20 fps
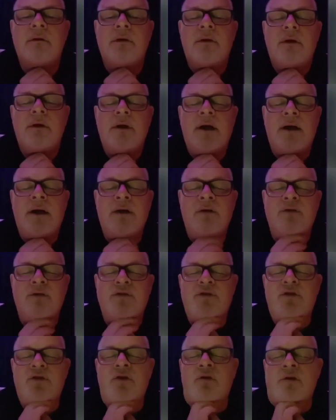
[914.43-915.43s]
And your
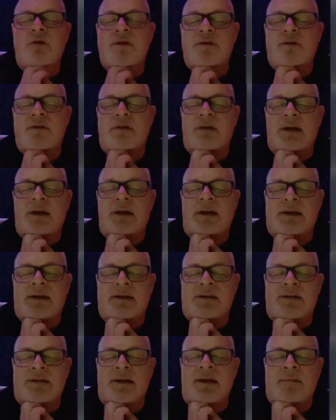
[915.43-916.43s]
story's, like you
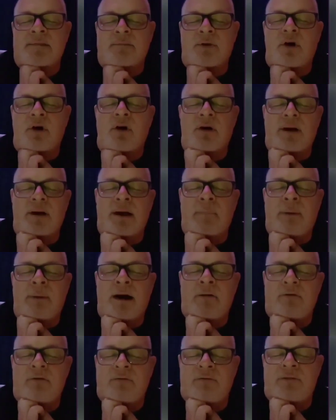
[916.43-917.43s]
say, is partly about
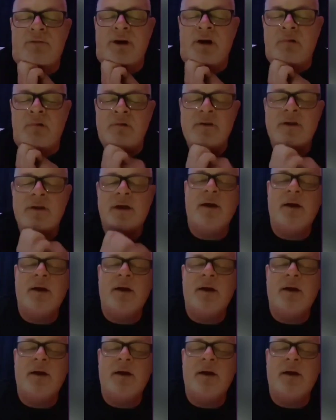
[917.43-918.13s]
fear, isn't it?